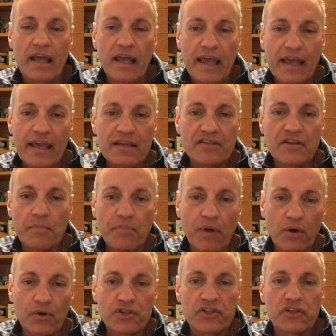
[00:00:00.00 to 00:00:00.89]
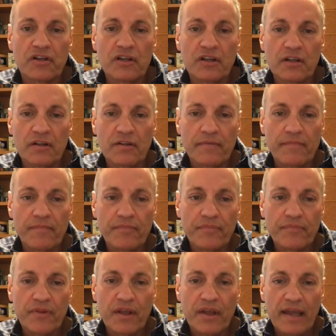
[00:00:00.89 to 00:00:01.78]
is emotional
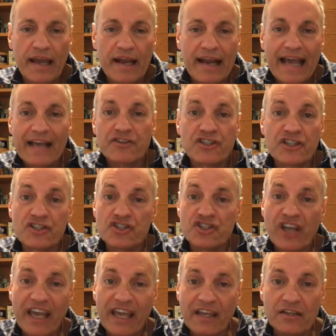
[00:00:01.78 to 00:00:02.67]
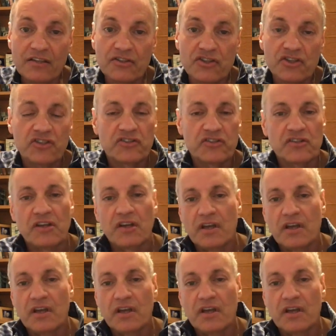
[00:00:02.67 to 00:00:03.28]
and actually changes